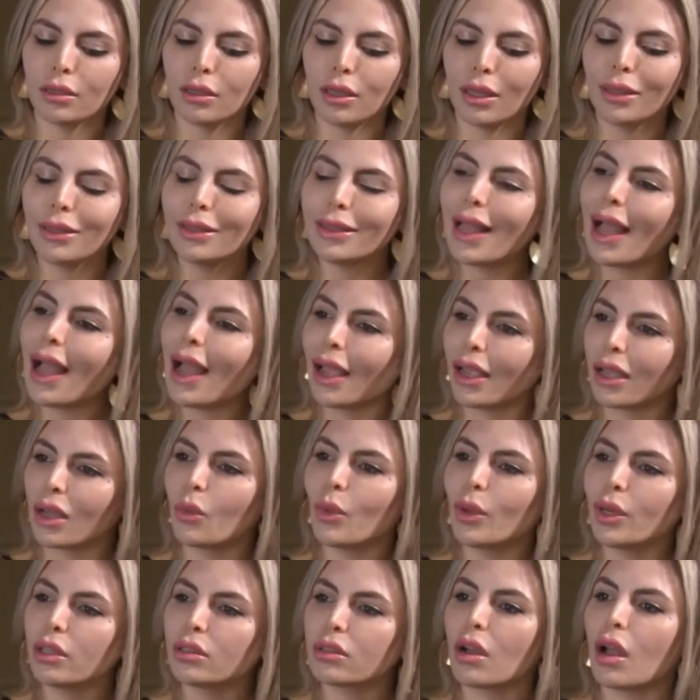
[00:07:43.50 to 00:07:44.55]
lack
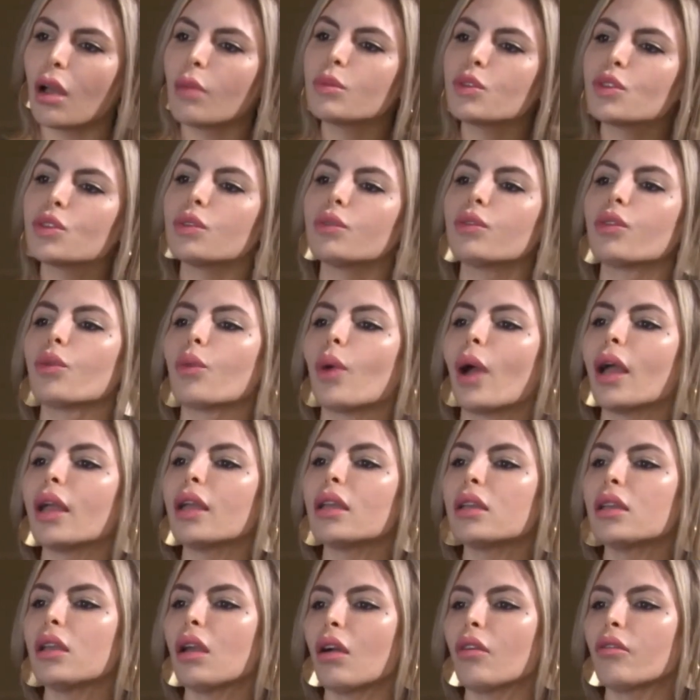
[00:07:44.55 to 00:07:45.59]
when it comes to
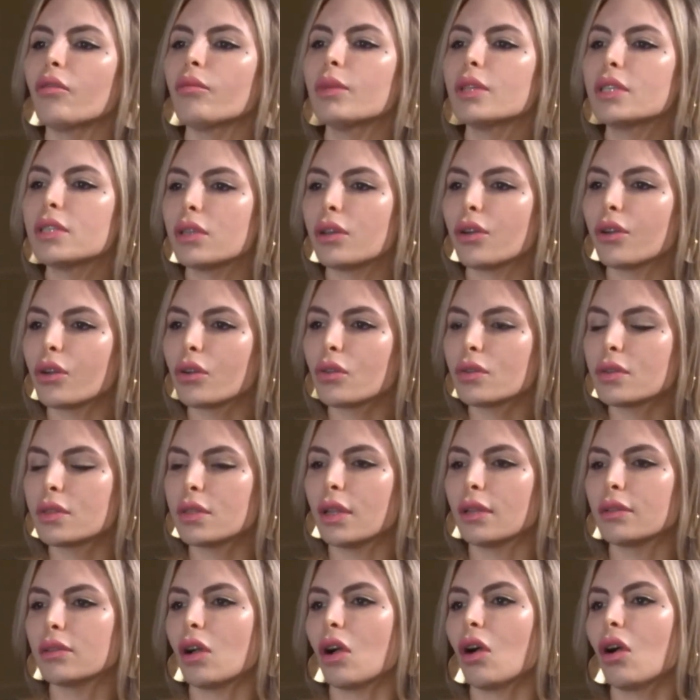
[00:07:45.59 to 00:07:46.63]
variety of materials
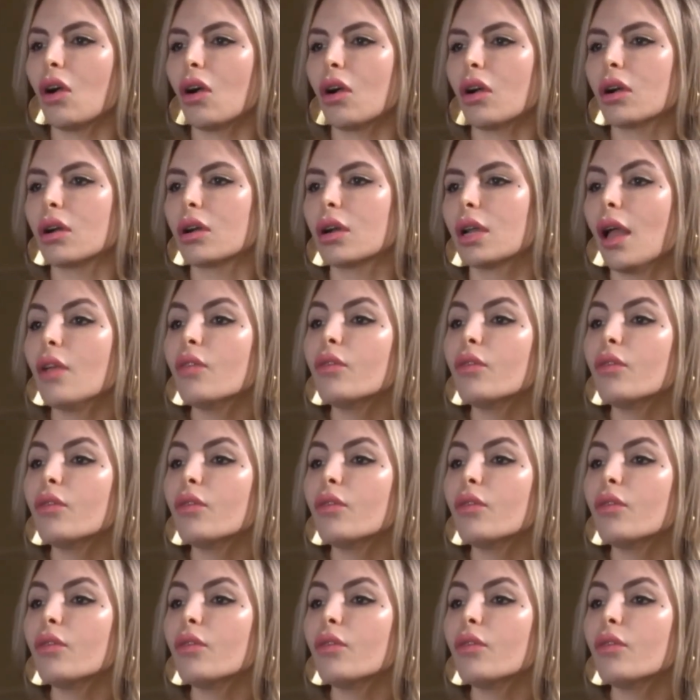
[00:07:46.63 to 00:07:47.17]
that are